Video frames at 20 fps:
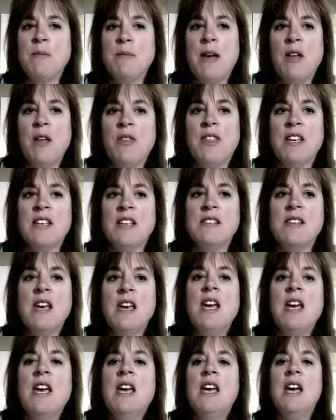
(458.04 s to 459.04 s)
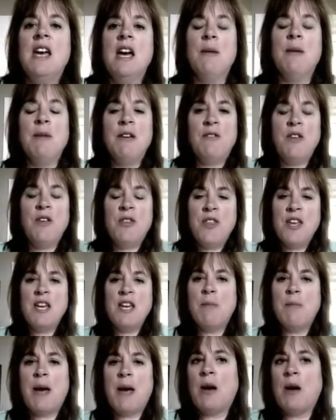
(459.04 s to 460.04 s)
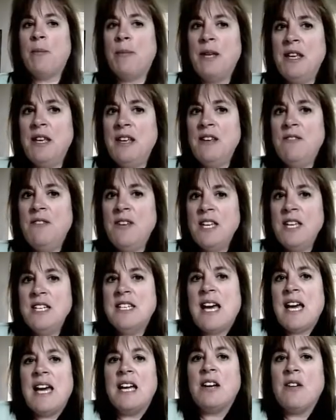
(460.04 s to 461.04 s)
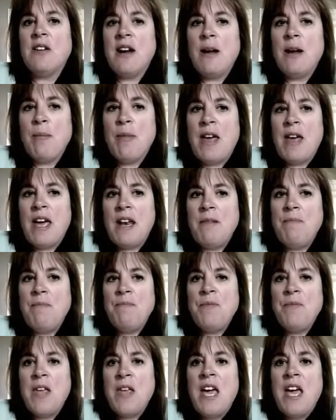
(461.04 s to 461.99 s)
about this. If you think about a PV diagram then,